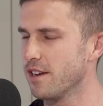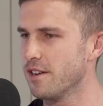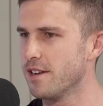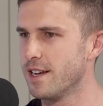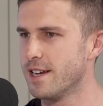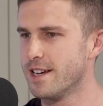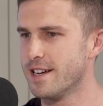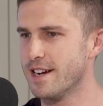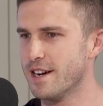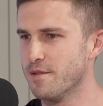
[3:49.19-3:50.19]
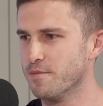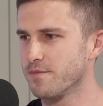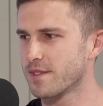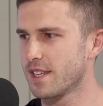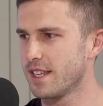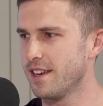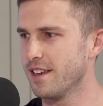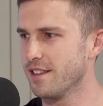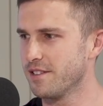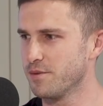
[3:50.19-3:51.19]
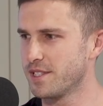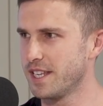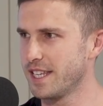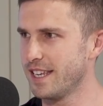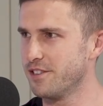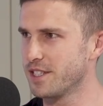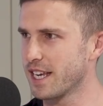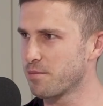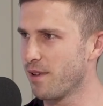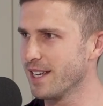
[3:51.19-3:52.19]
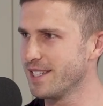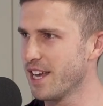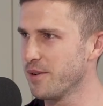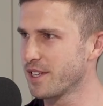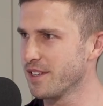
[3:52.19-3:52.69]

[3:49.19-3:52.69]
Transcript: So sitting here as ex-players now,